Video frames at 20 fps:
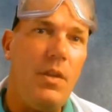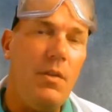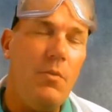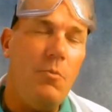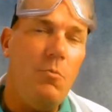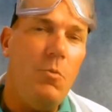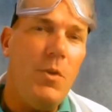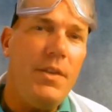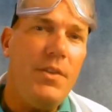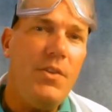
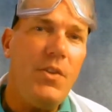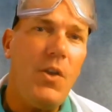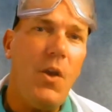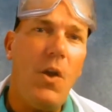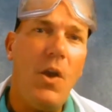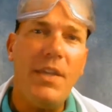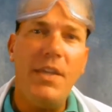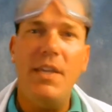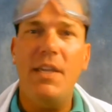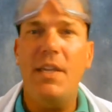When
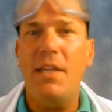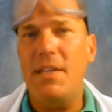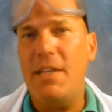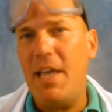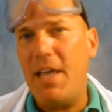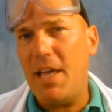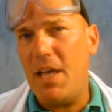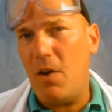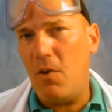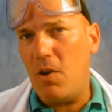talking
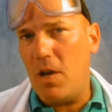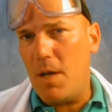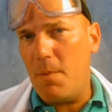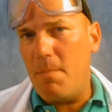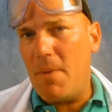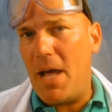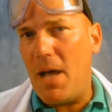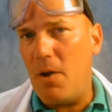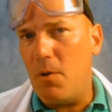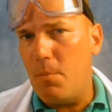now
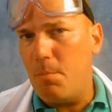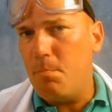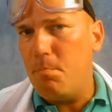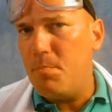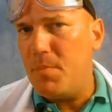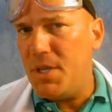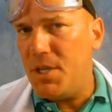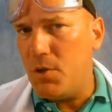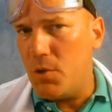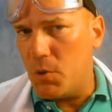about
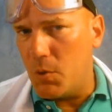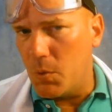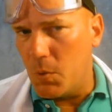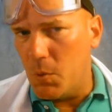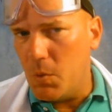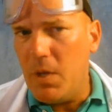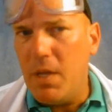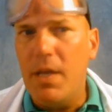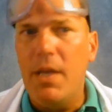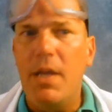
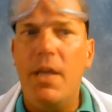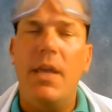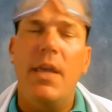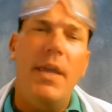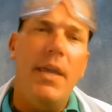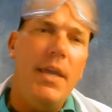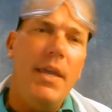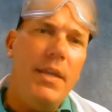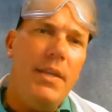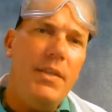mu,
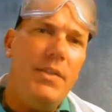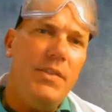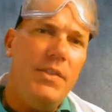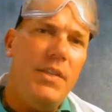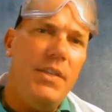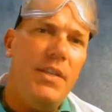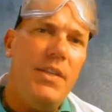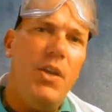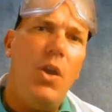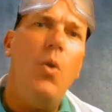it is
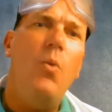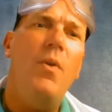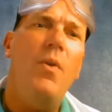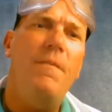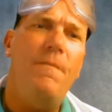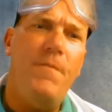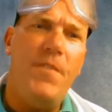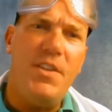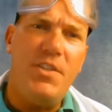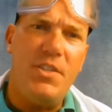the
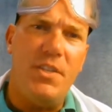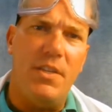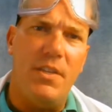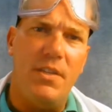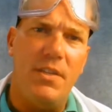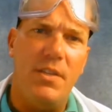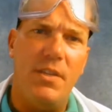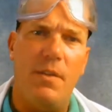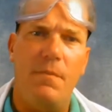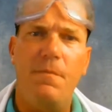
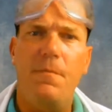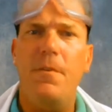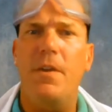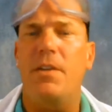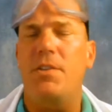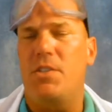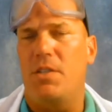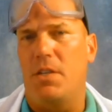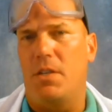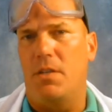coefficient of
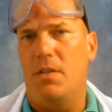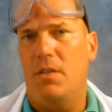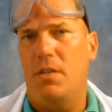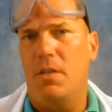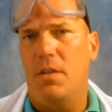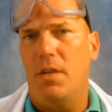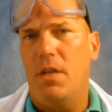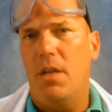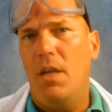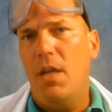friction.
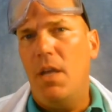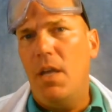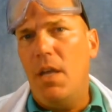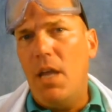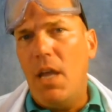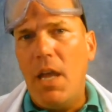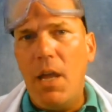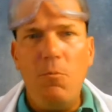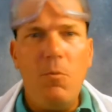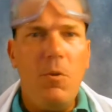
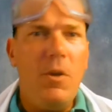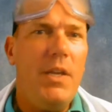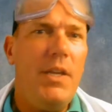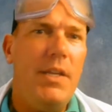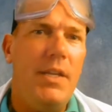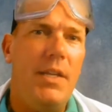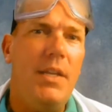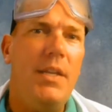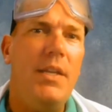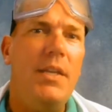And what
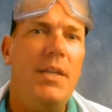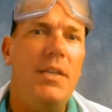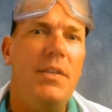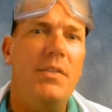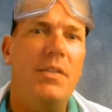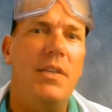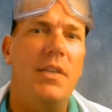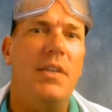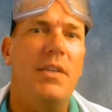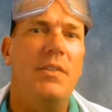it
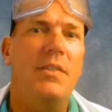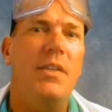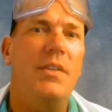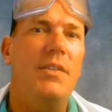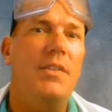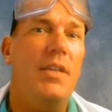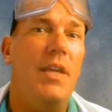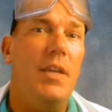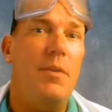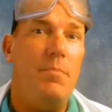is
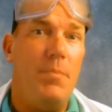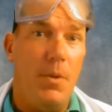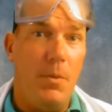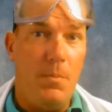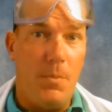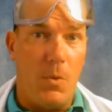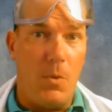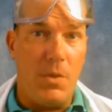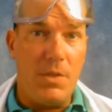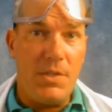it's a
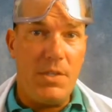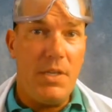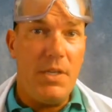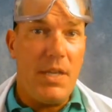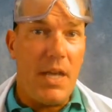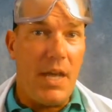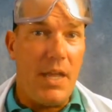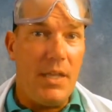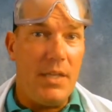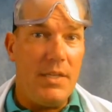
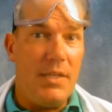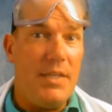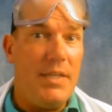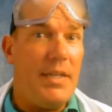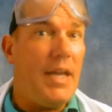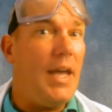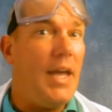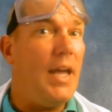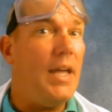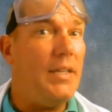proportionality
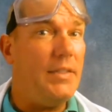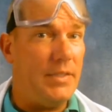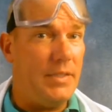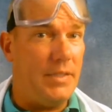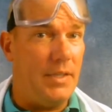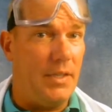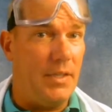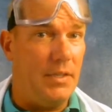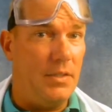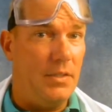
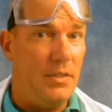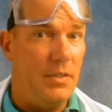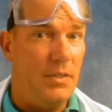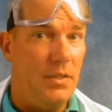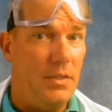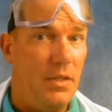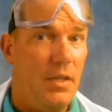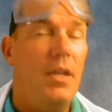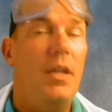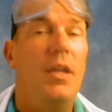constant,
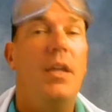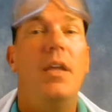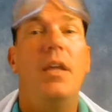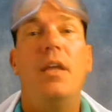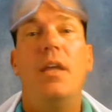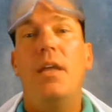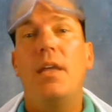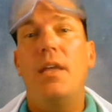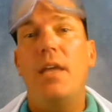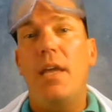
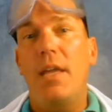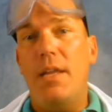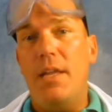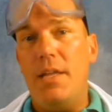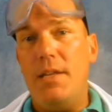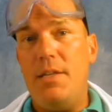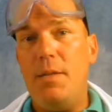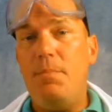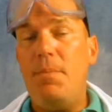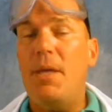and
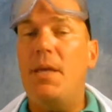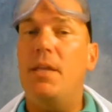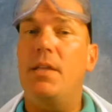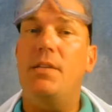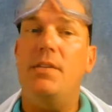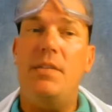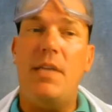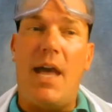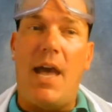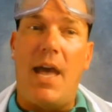it
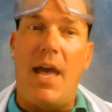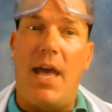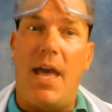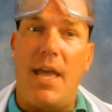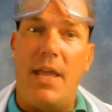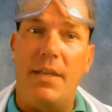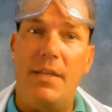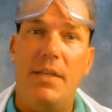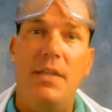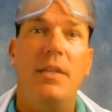depends
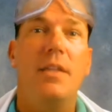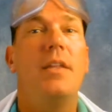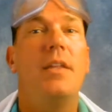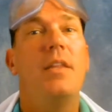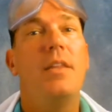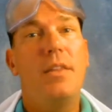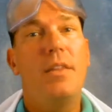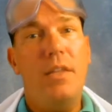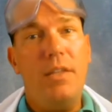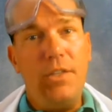on
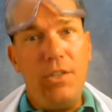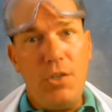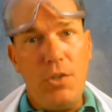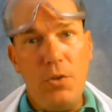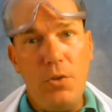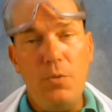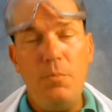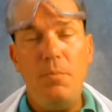the two